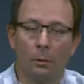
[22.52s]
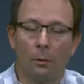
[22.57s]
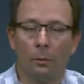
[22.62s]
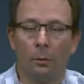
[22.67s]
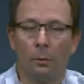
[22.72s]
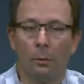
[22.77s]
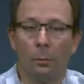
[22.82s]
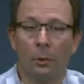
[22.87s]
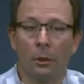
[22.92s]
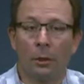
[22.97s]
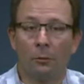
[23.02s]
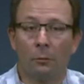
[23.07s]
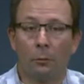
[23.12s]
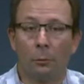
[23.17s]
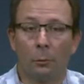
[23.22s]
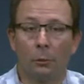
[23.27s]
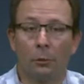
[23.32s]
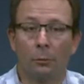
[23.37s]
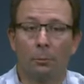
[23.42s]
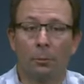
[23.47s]
The Working for
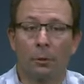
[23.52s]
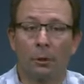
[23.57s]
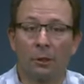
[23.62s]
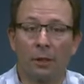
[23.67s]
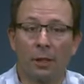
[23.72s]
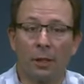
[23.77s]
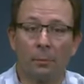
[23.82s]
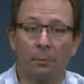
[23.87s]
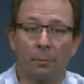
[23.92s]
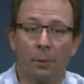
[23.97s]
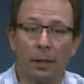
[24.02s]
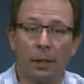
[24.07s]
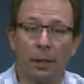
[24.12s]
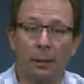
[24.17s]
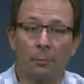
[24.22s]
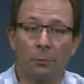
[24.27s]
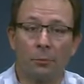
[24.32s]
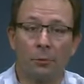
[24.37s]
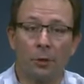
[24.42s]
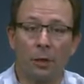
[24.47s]
Water program
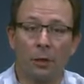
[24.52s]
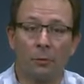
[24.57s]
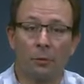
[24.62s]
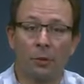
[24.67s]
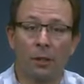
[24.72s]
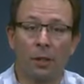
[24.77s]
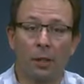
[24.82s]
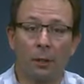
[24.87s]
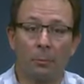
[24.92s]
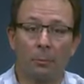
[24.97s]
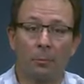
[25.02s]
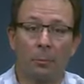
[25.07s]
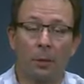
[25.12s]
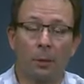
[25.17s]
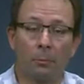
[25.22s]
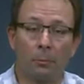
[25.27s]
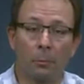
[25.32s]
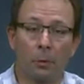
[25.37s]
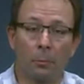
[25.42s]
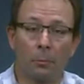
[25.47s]
aims to overcome a
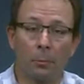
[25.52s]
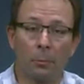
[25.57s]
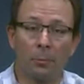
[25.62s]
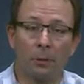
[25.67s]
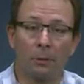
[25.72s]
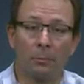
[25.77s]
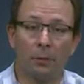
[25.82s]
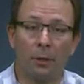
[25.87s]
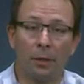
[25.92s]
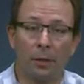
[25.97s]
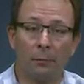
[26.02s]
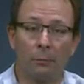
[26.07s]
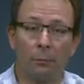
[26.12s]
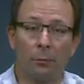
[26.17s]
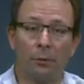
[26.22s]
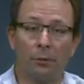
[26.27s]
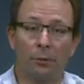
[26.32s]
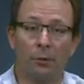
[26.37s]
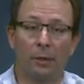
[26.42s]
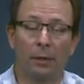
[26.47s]
problem that we have
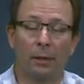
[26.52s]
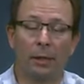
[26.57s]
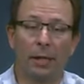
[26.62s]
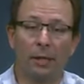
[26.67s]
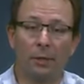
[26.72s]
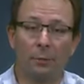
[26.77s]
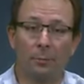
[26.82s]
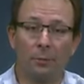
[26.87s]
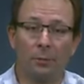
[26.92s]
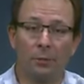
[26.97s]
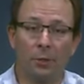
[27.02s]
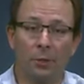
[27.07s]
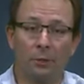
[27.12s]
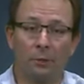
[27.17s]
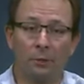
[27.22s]
with catchments that are